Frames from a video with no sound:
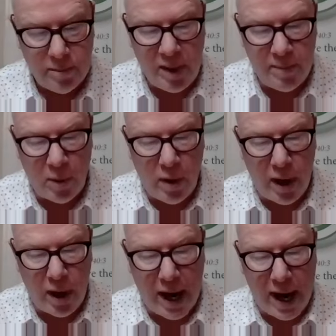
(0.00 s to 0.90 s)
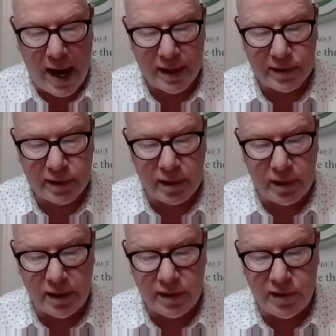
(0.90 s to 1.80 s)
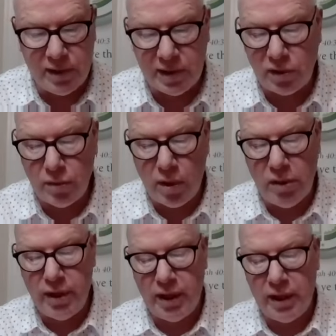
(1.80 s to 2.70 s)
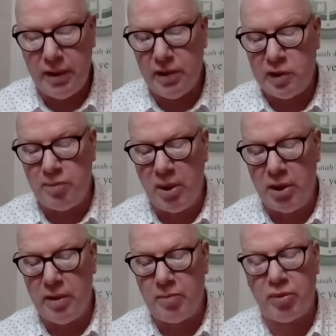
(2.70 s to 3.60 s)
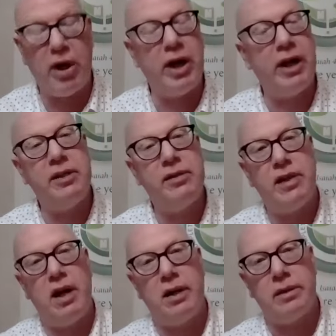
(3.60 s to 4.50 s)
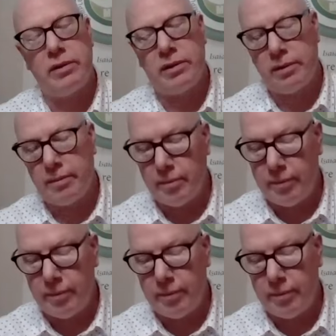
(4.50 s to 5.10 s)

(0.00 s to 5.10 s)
People ask, is this groaning in the spirit praying in tongues?